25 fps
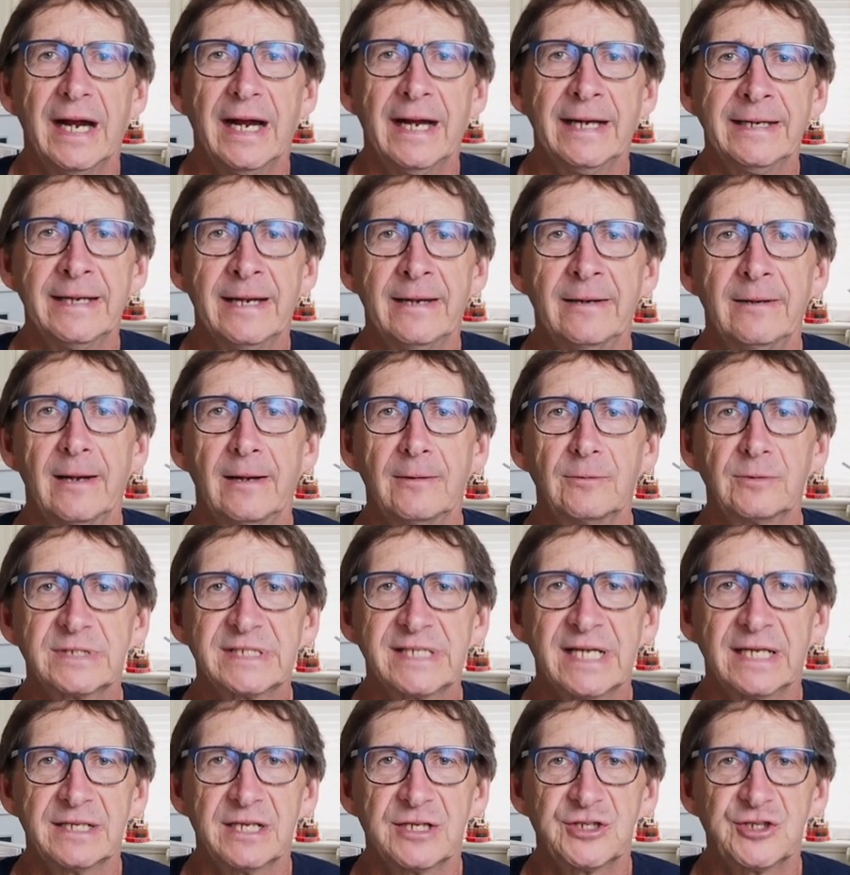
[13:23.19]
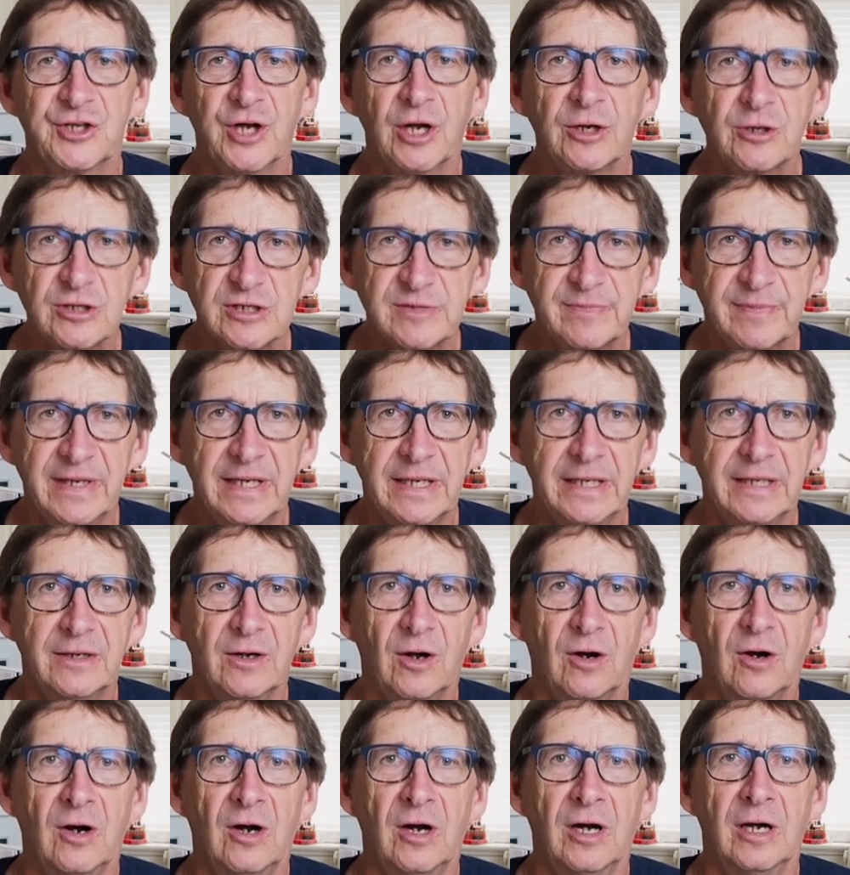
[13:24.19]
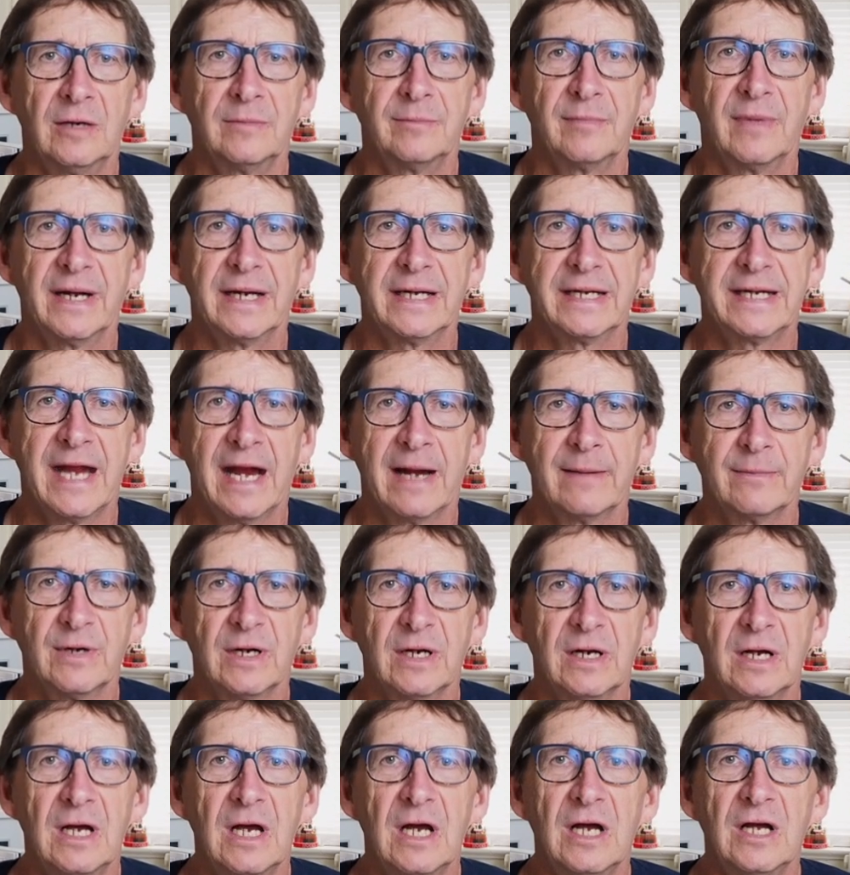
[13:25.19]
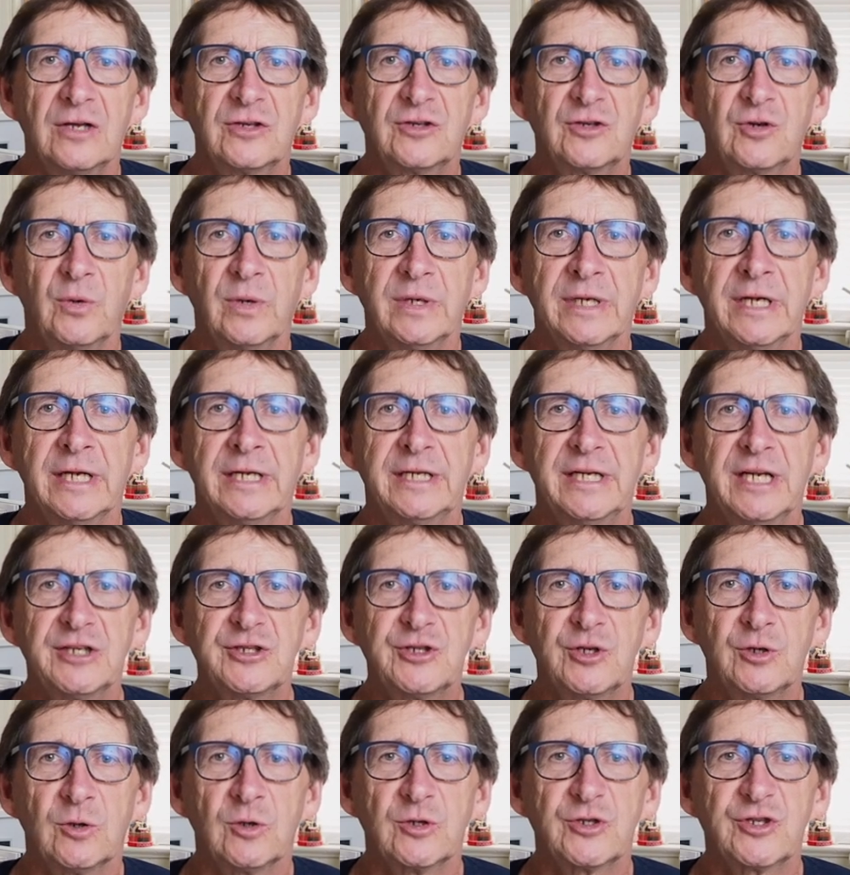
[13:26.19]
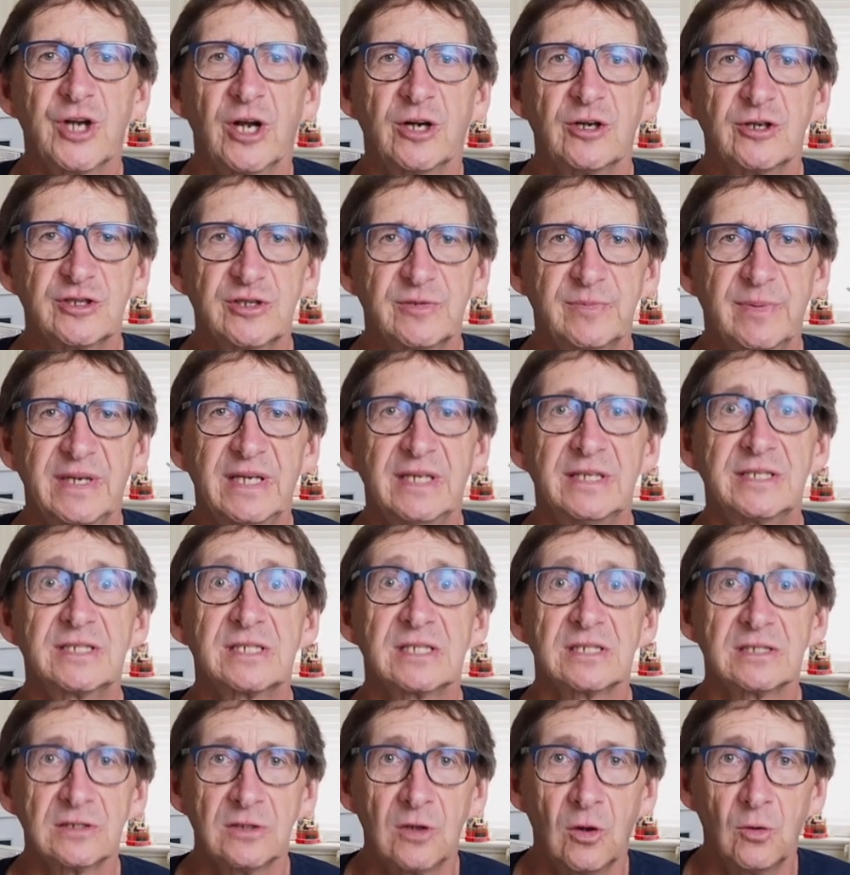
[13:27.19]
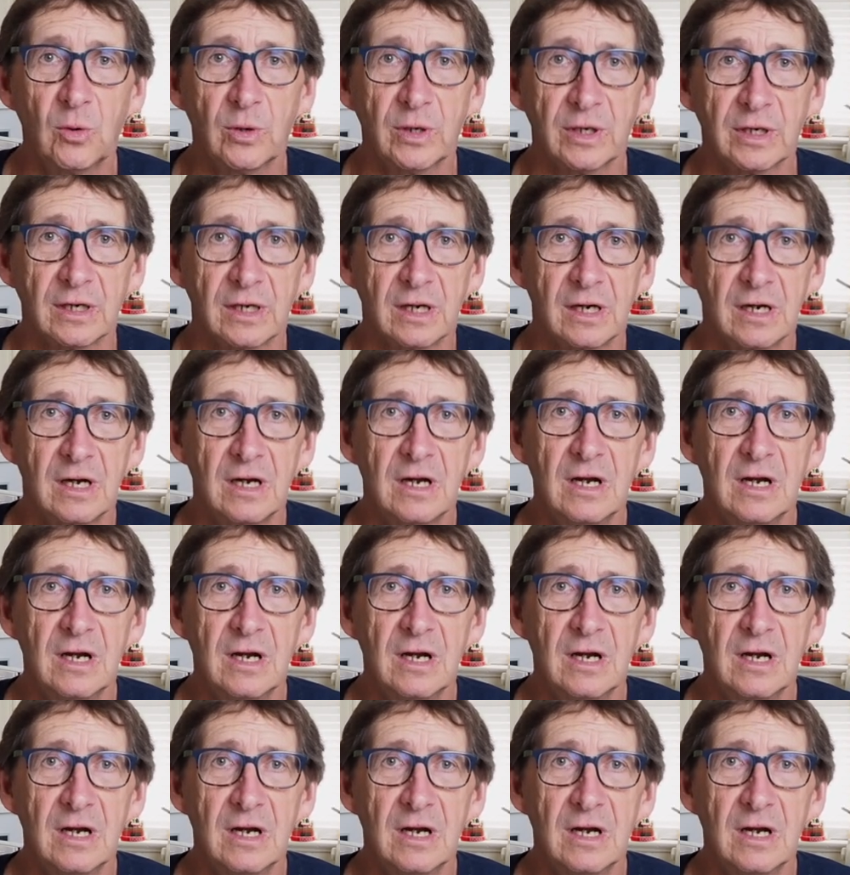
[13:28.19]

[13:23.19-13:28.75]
And then I would set the shutter speed on my camera to an additional shutter speed slower.